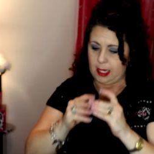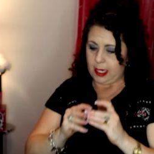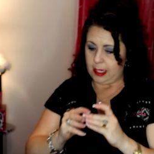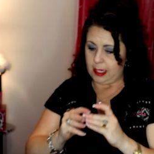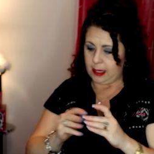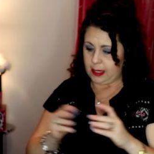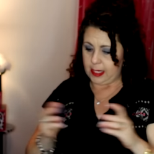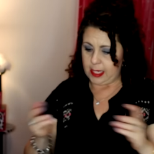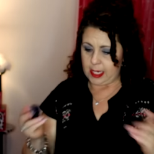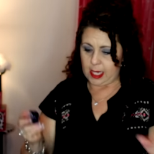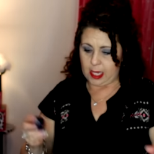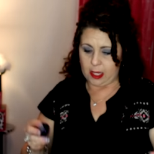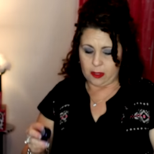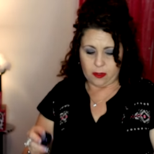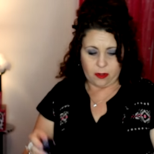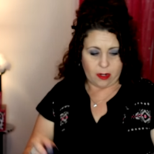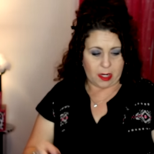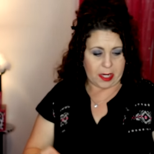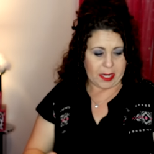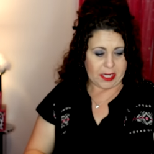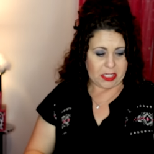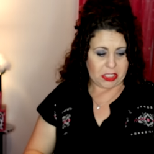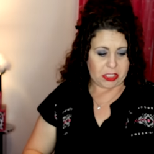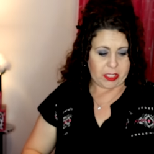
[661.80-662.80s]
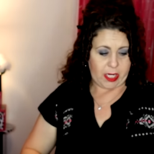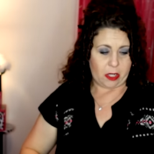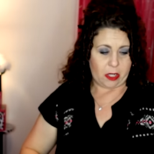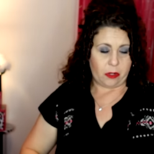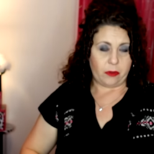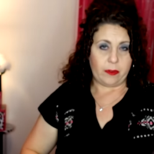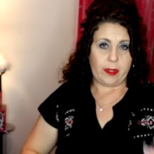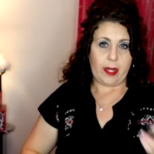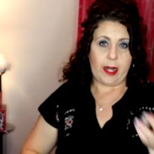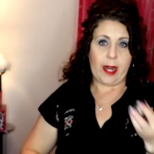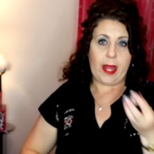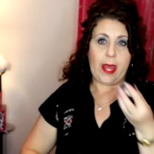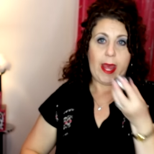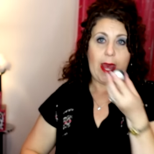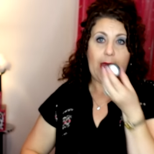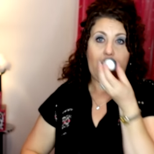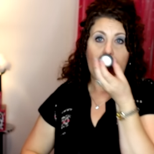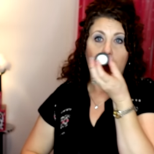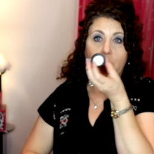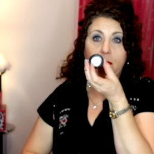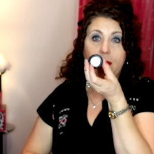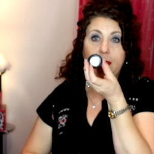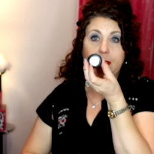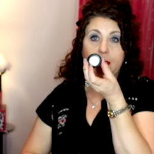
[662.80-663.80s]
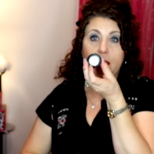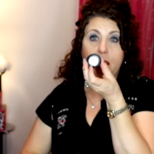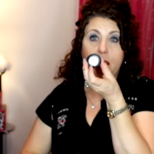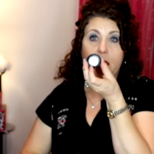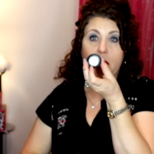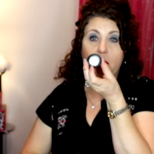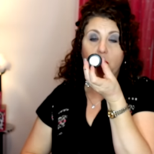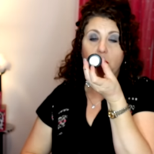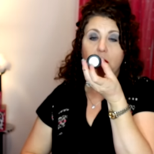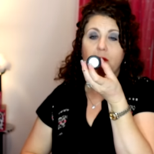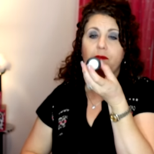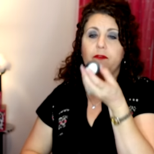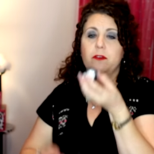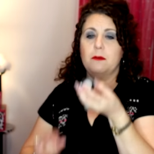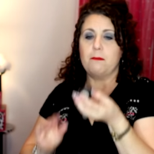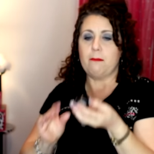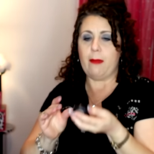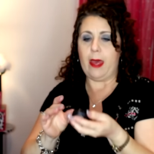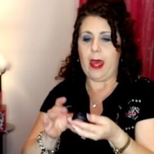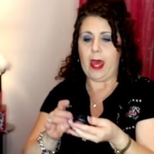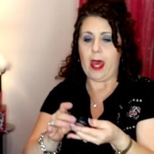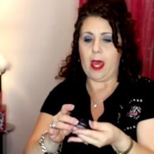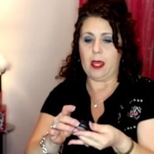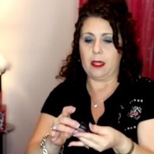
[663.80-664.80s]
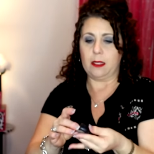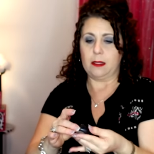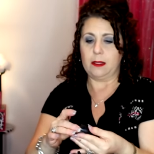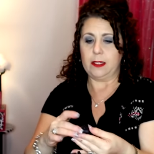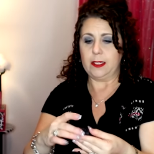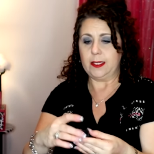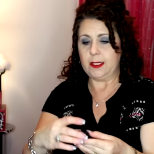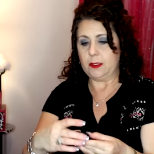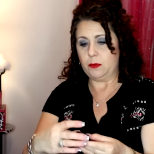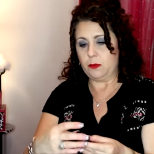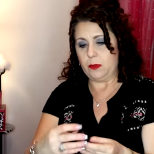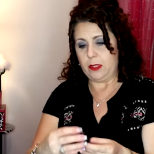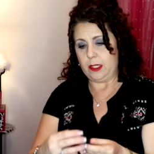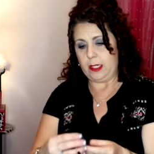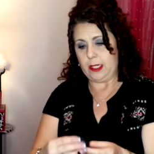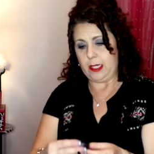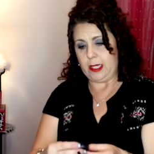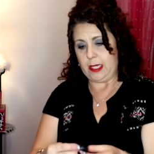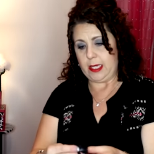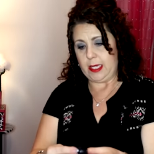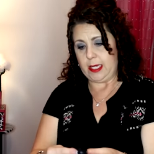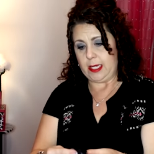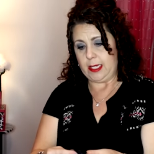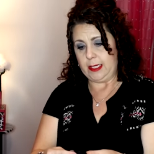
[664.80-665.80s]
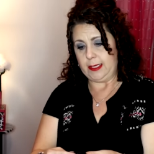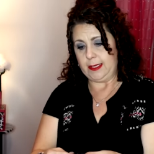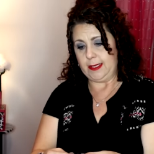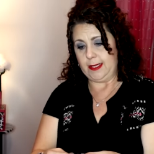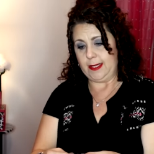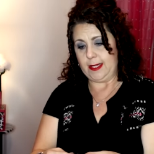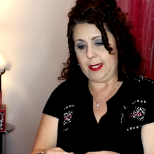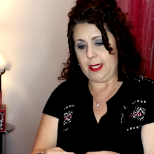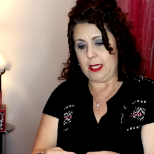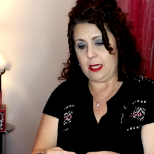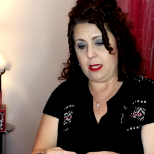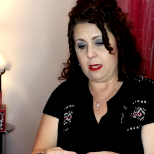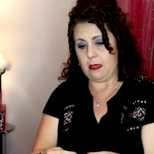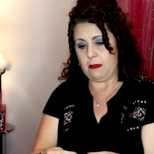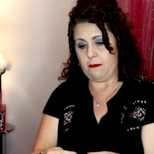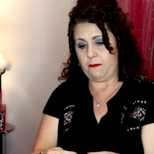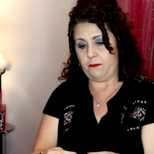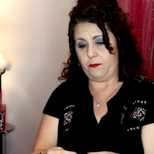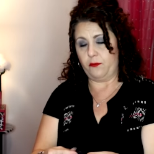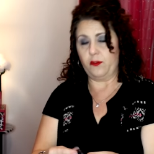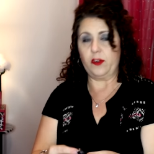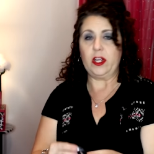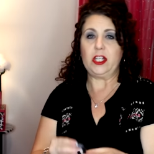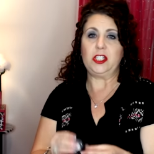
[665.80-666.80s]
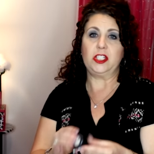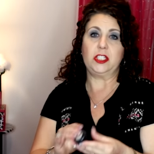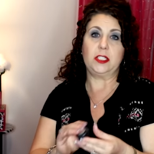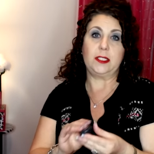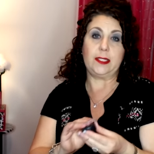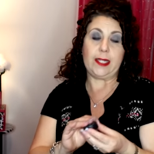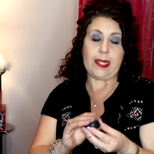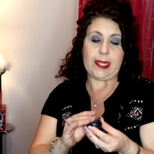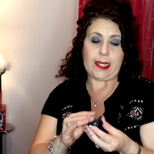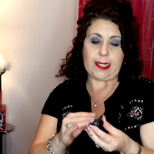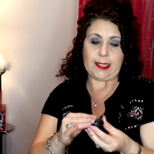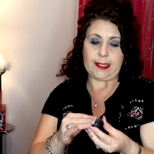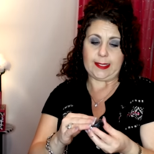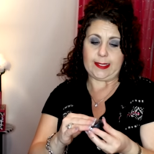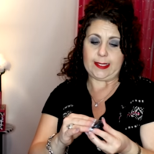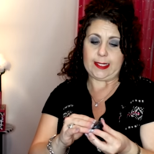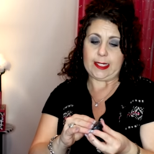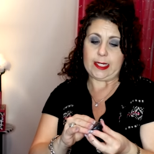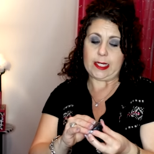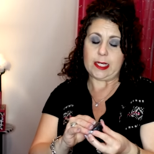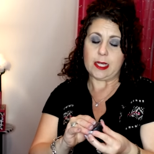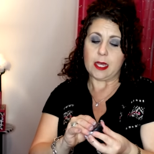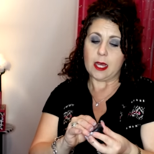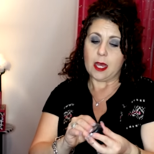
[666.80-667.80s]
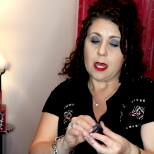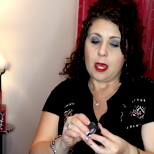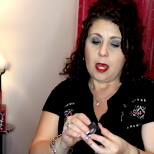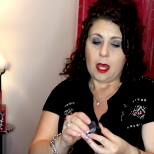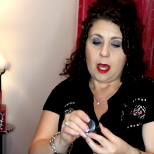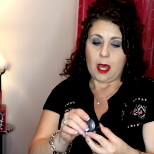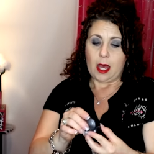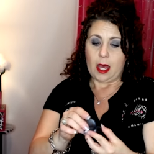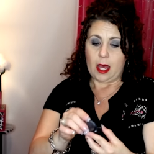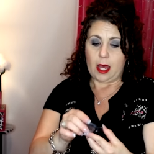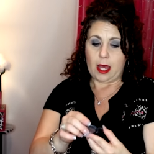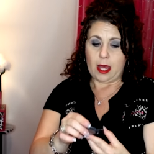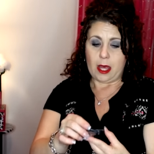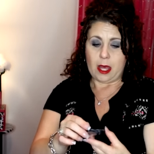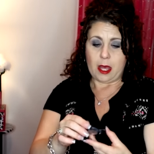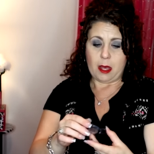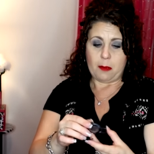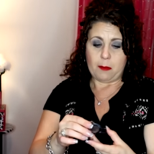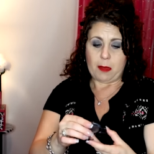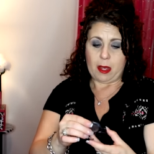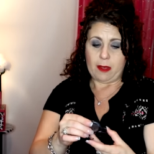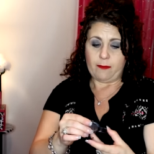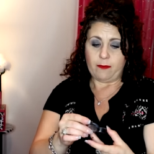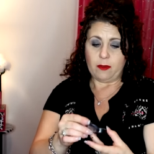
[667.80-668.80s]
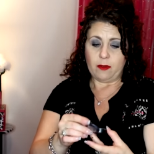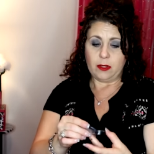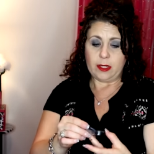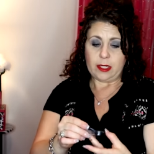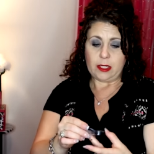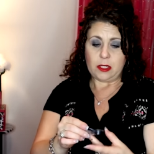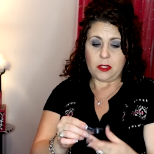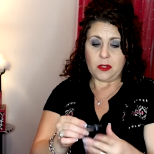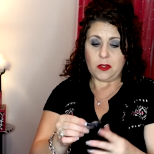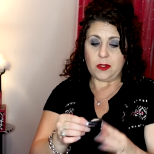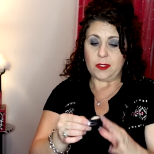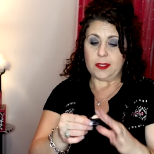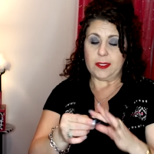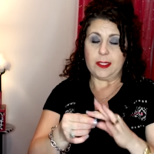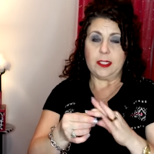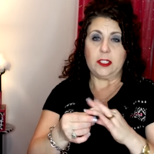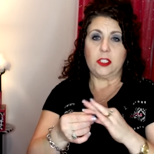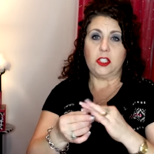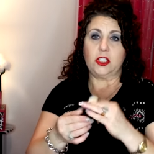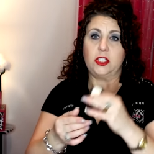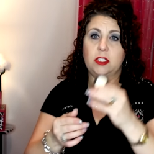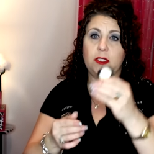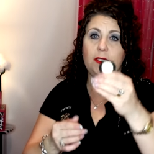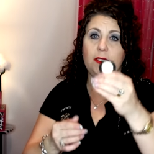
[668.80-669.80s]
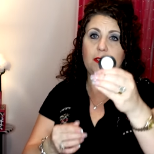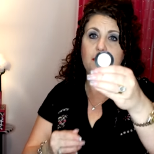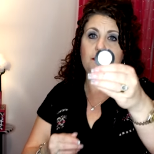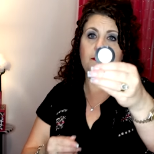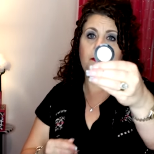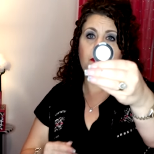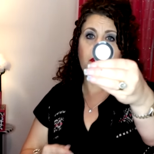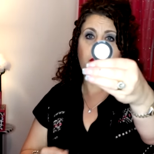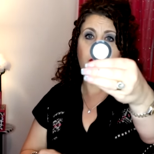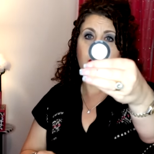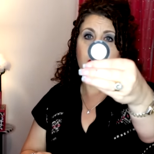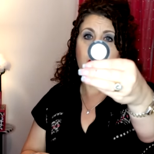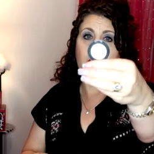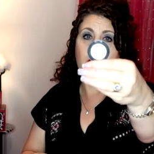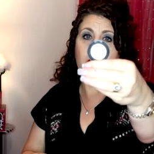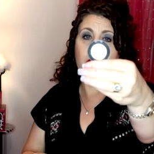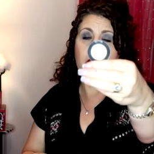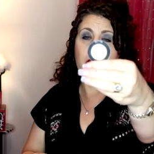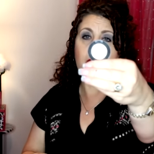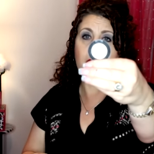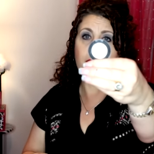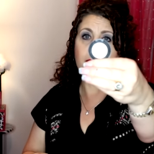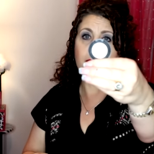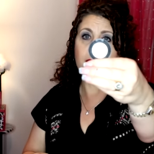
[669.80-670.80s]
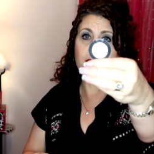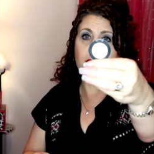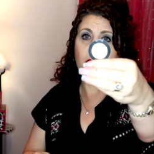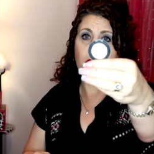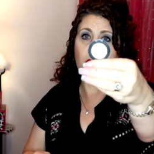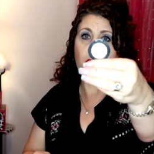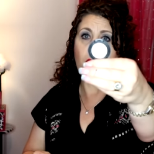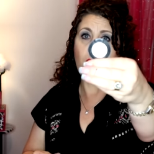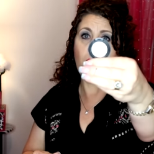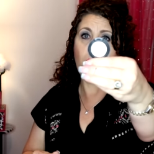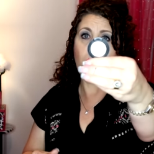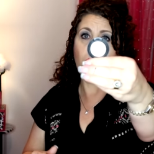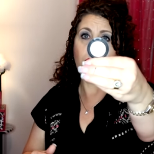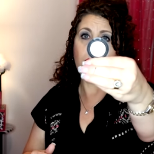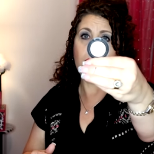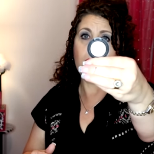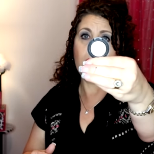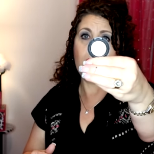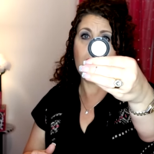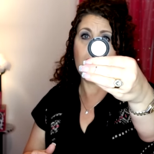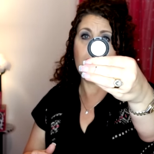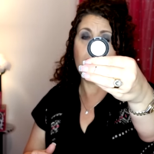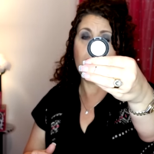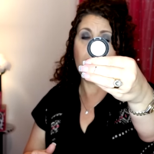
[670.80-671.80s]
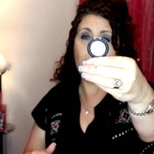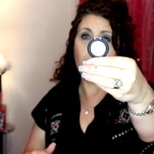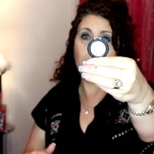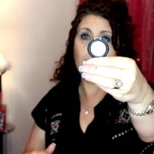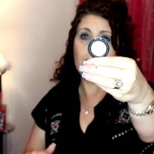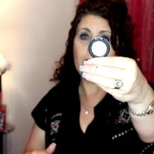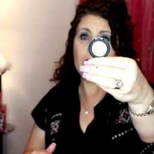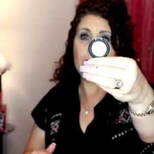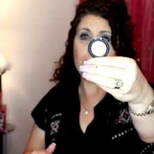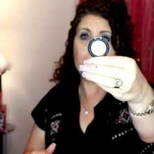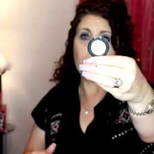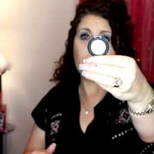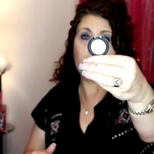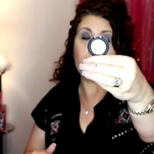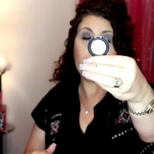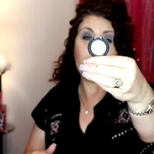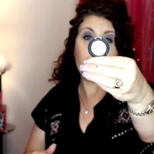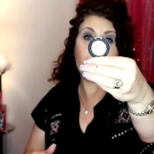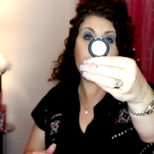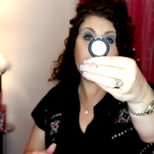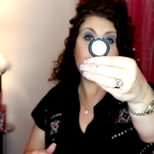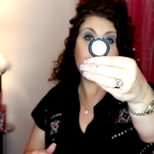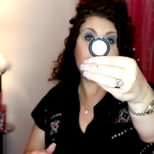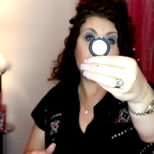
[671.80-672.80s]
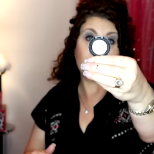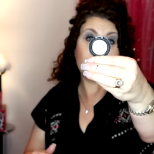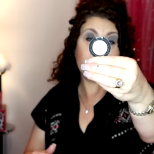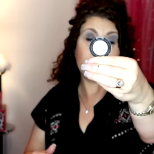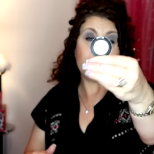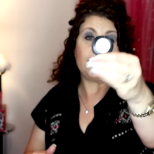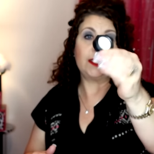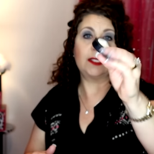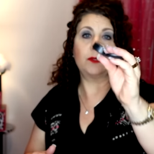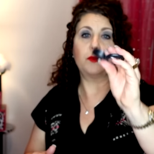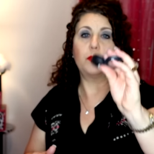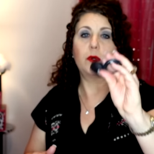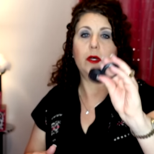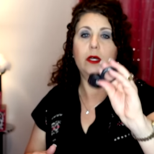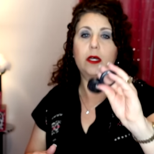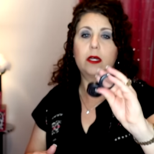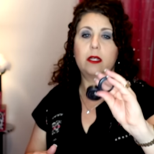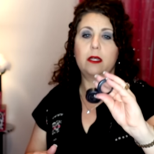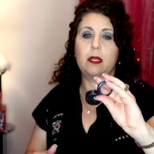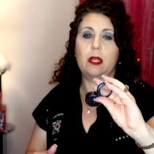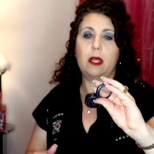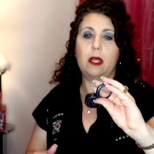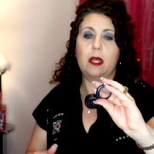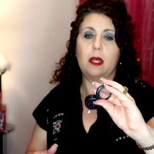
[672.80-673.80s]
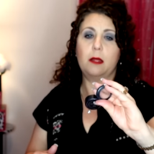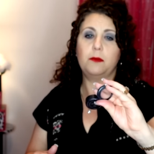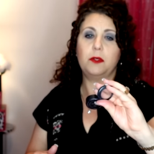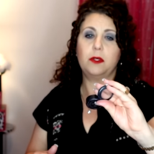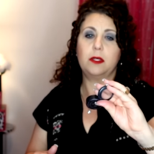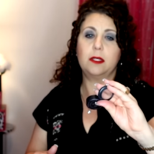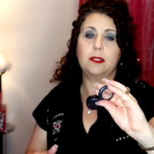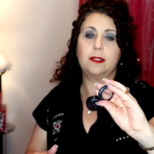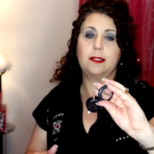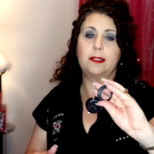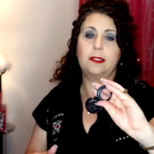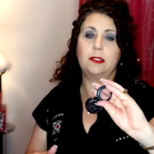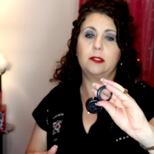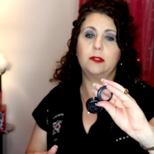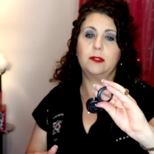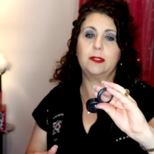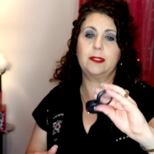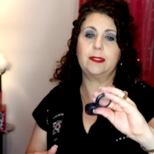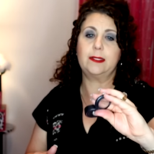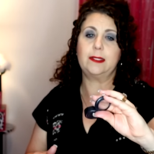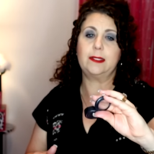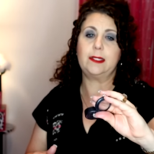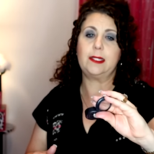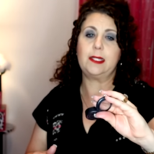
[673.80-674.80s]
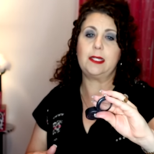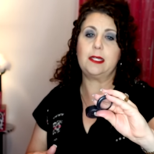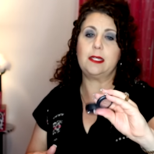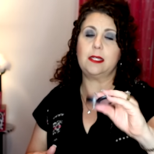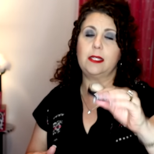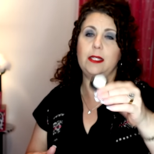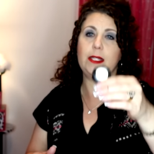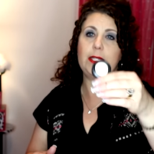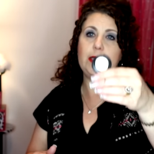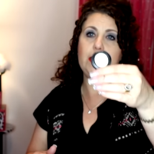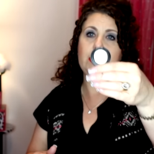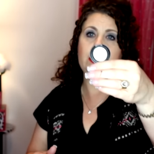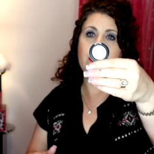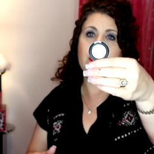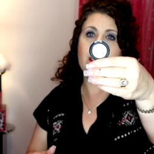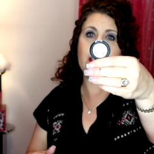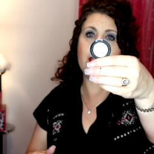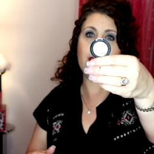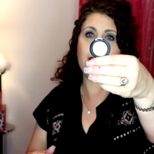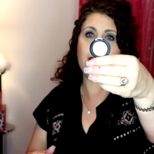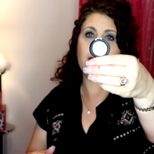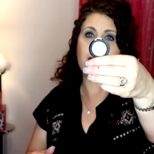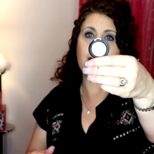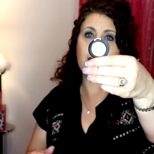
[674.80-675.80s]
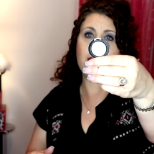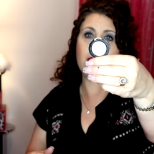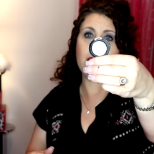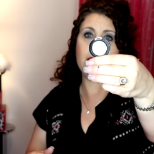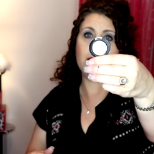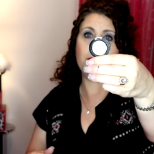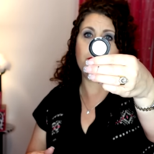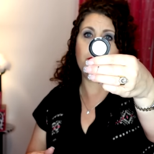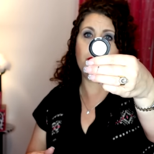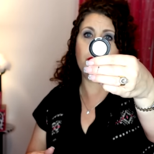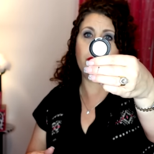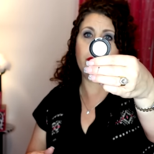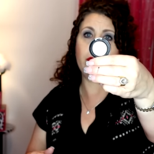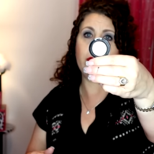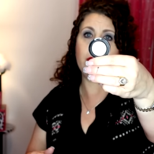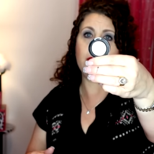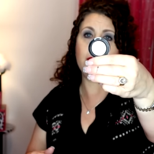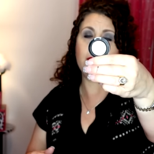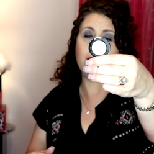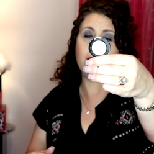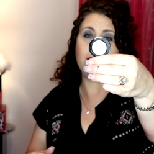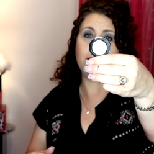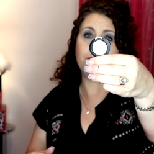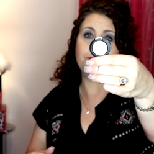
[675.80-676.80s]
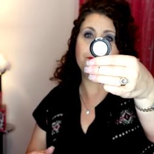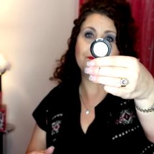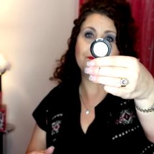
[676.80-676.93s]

The other eyeshadow that I had was another one from MAC, and this one is the Fresh Daisy. Um, I've only used this just a few times, so not a whole lot of progress on this one. Um, you can still see the daisy imprint,